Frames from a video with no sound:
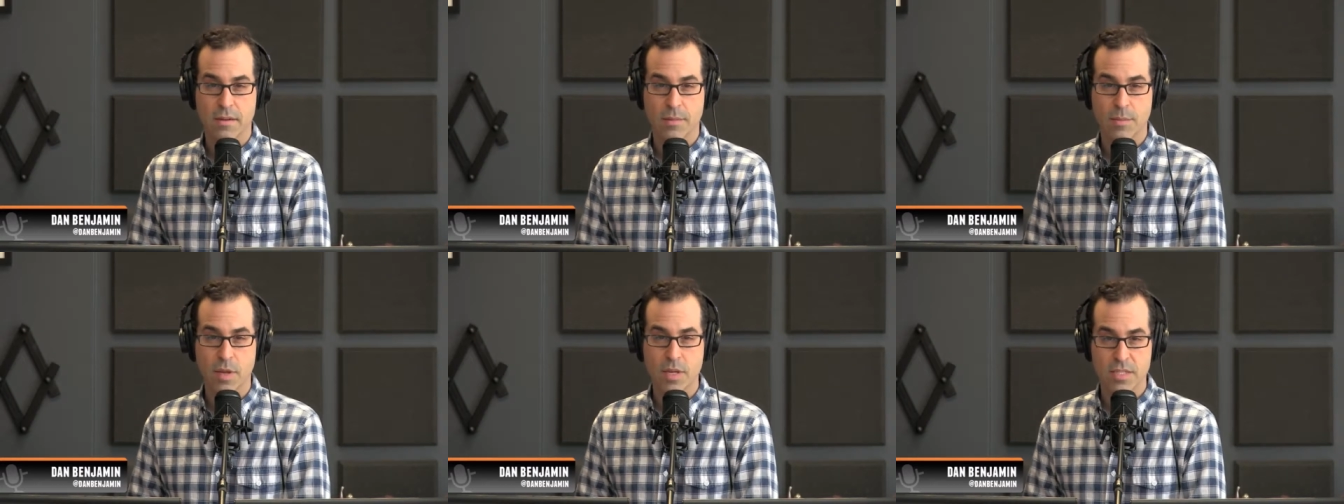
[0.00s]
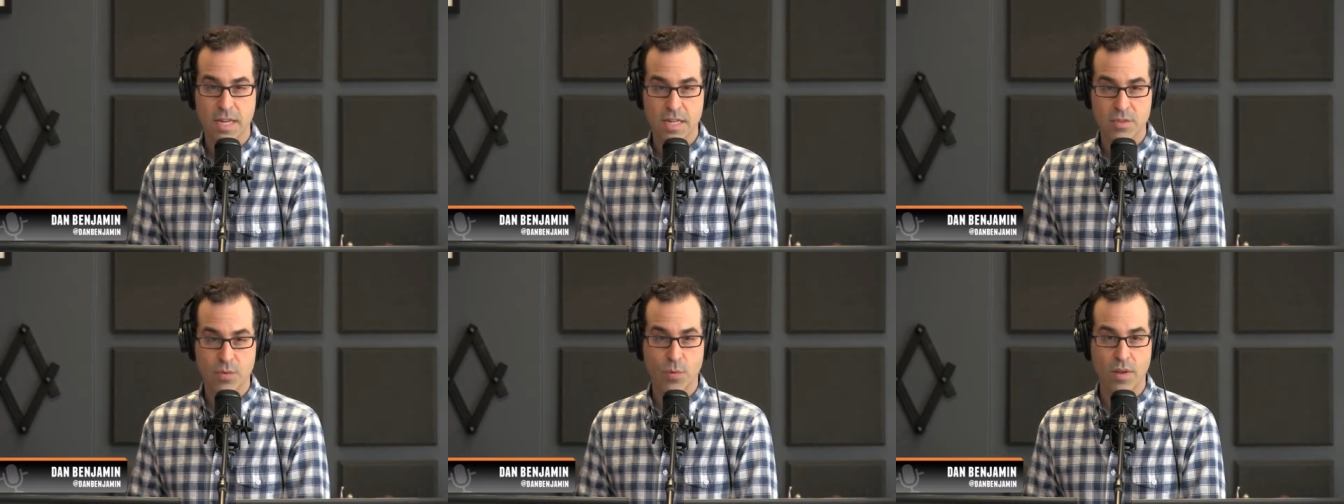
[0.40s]
because
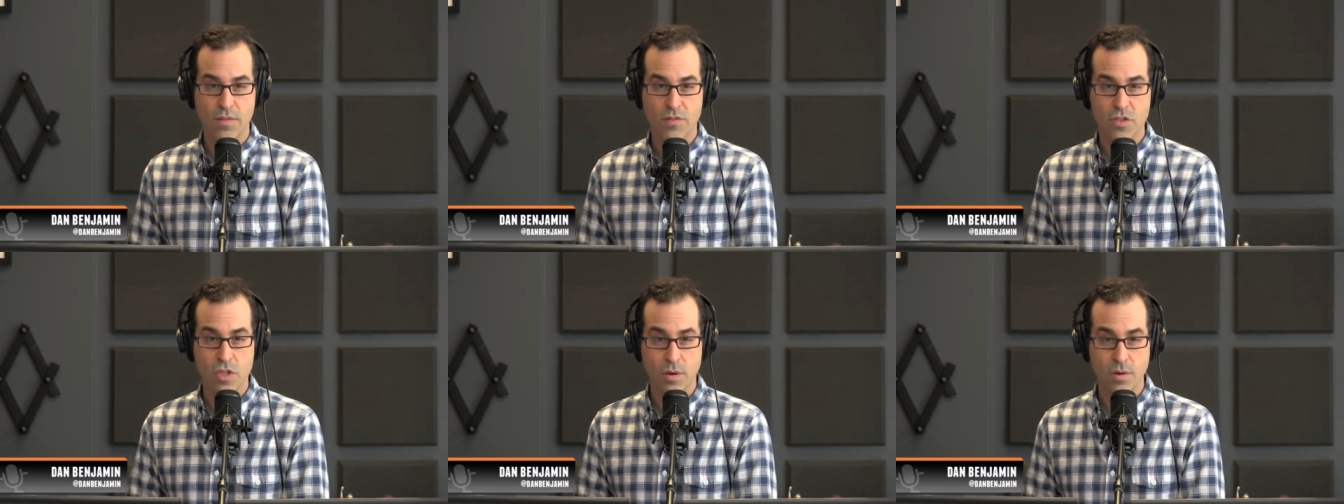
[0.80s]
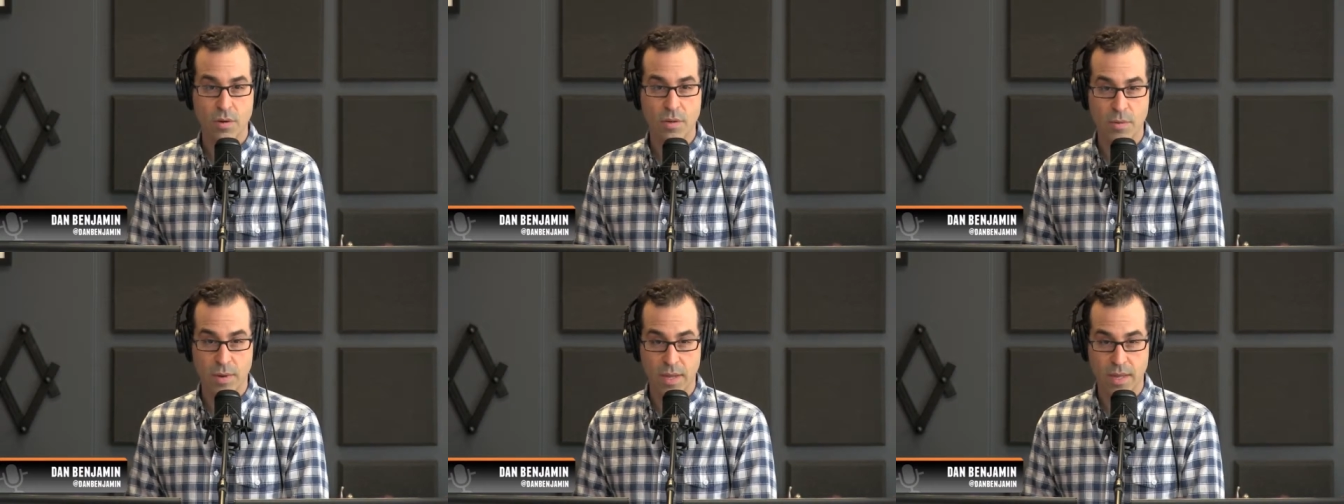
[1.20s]
that's what we've shown
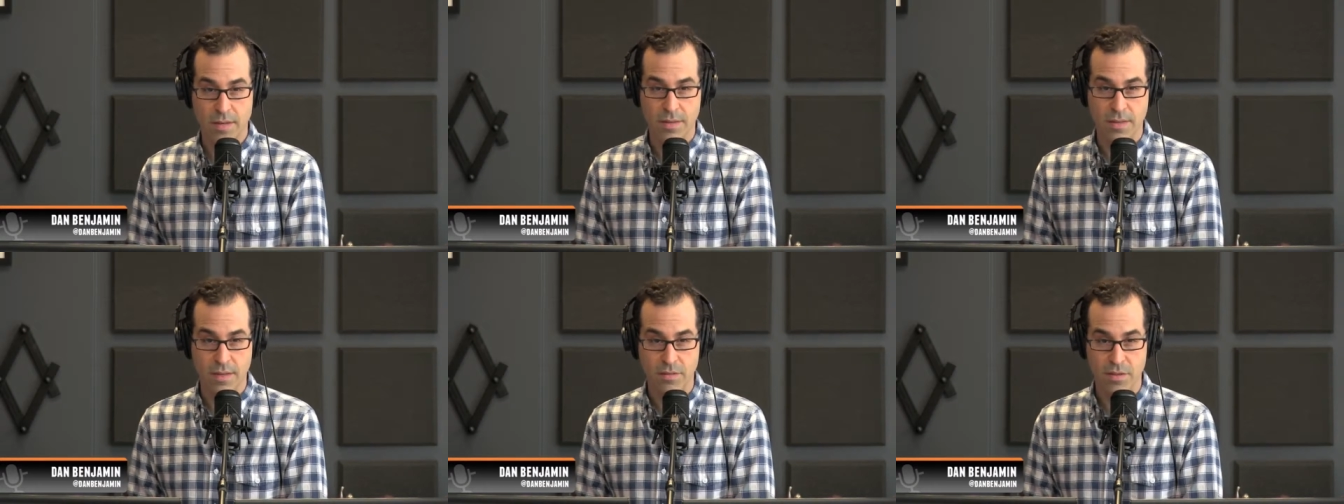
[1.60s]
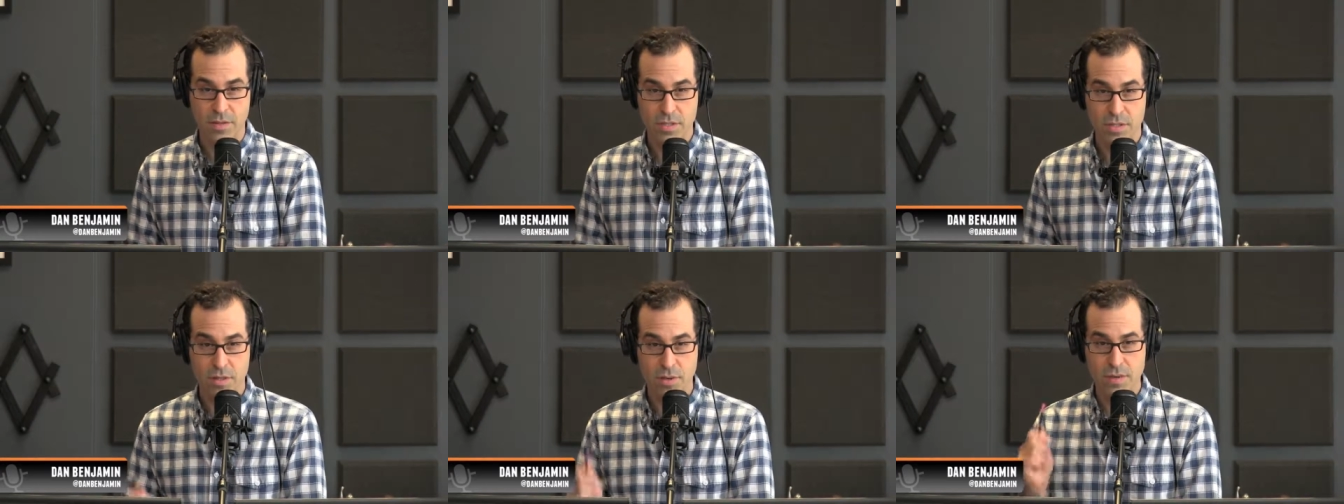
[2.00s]
you that we can
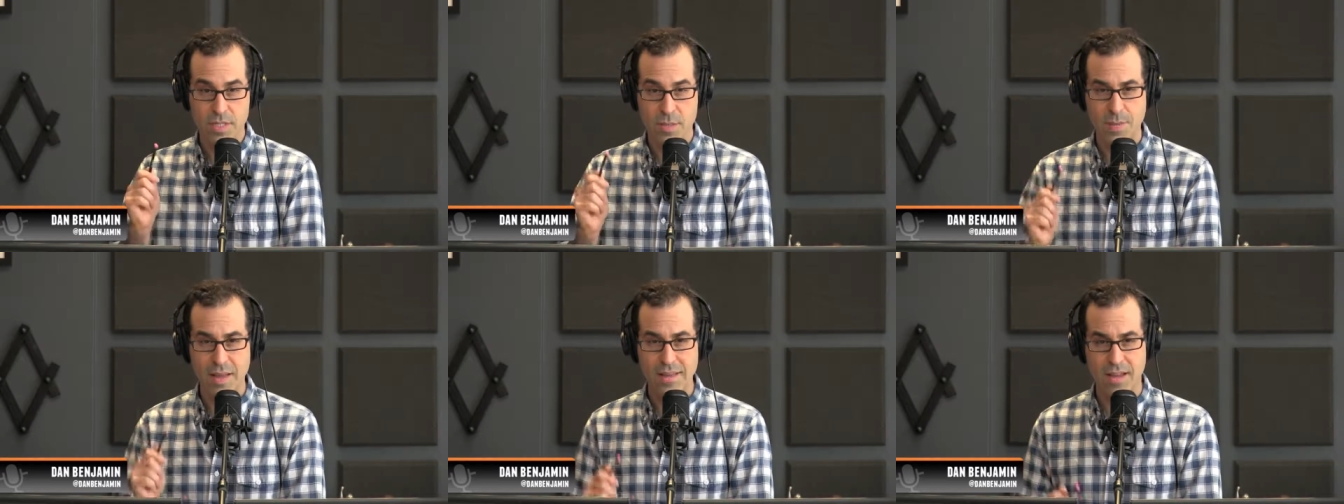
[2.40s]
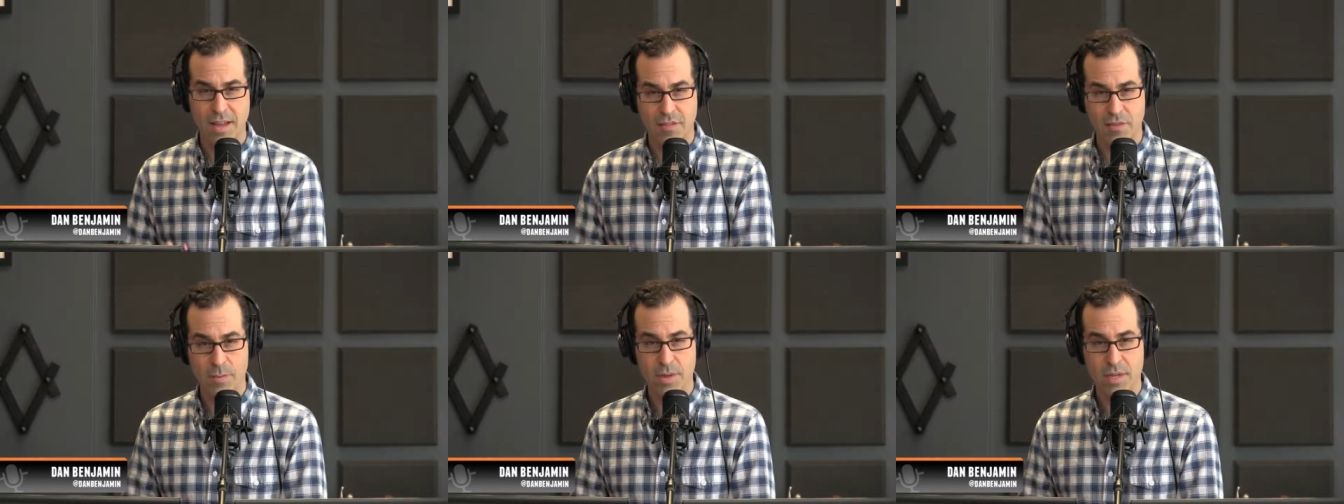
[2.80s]
deliver. So you expect
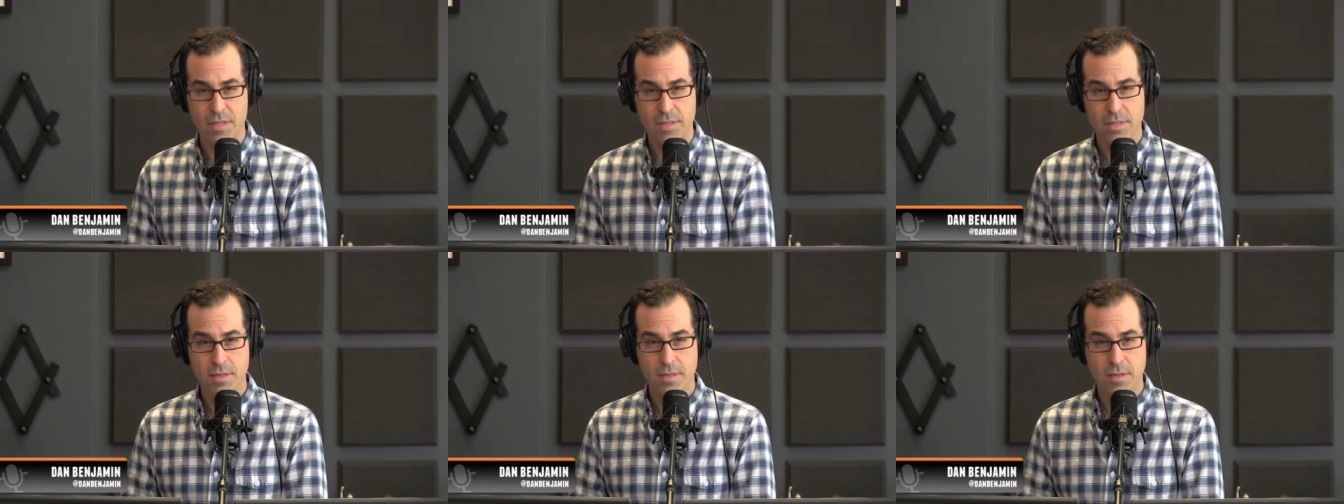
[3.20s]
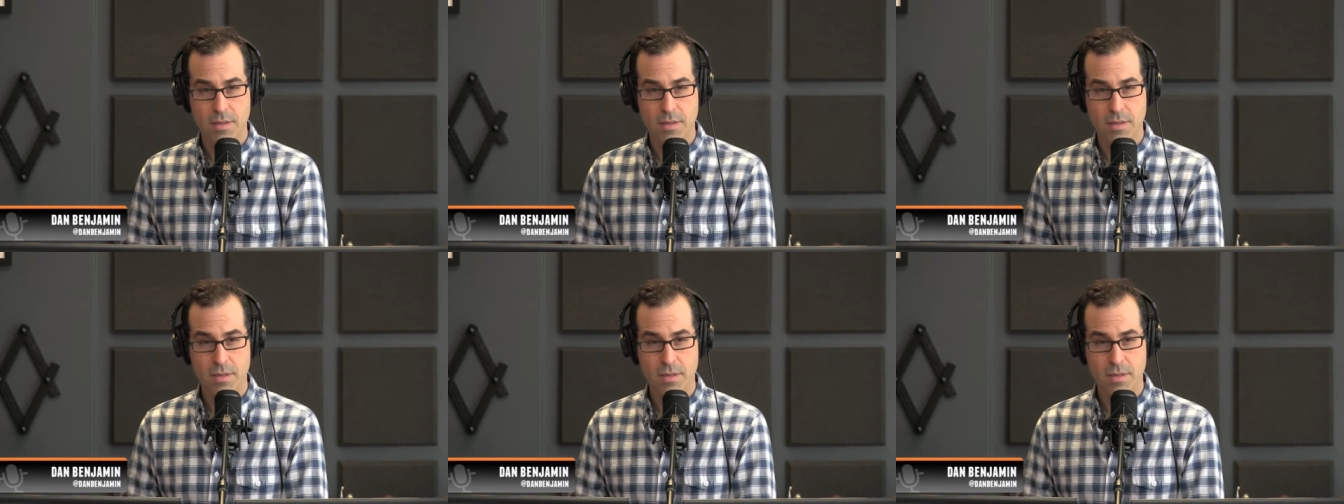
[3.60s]
that from us.